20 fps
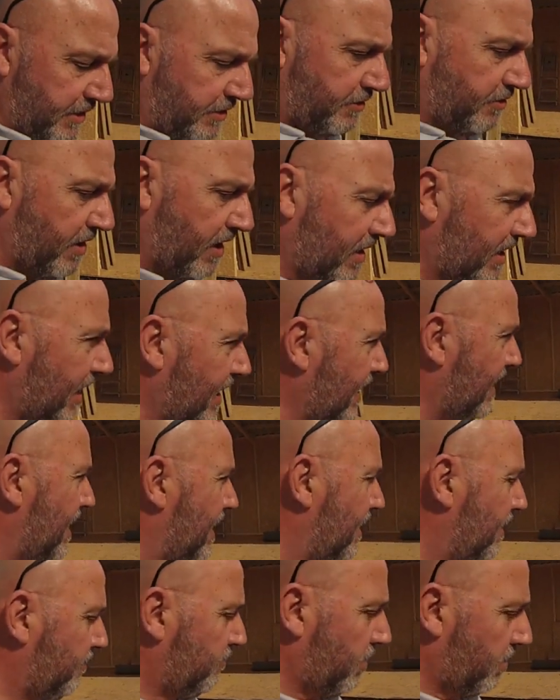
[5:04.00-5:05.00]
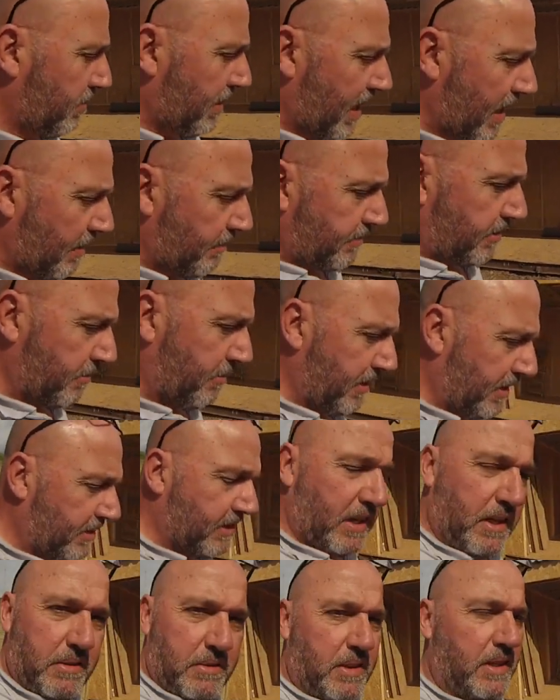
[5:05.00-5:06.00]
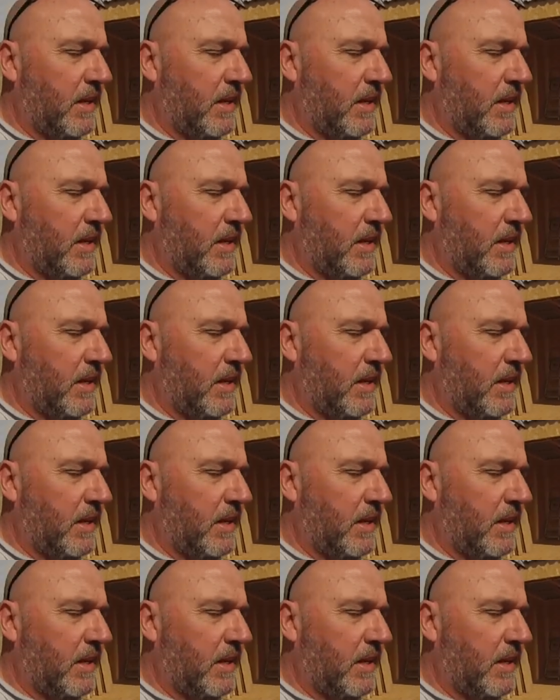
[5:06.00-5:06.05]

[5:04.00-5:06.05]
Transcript: his truck later, drop that up to me. So